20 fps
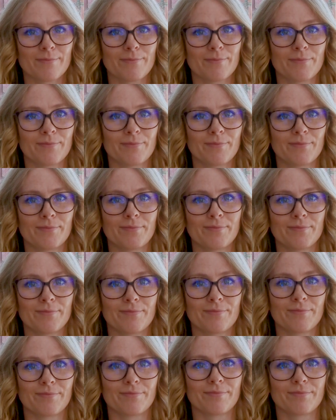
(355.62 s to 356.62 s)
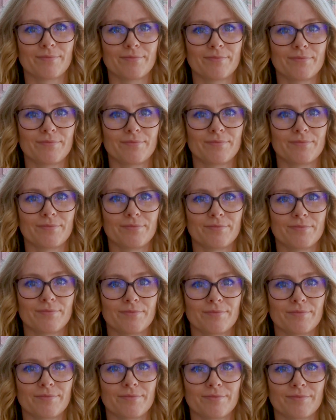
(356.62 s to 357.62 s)

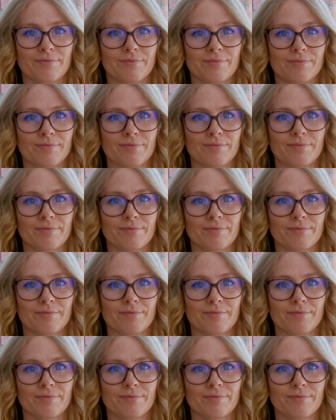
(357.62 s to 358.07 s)
Nobody speaks.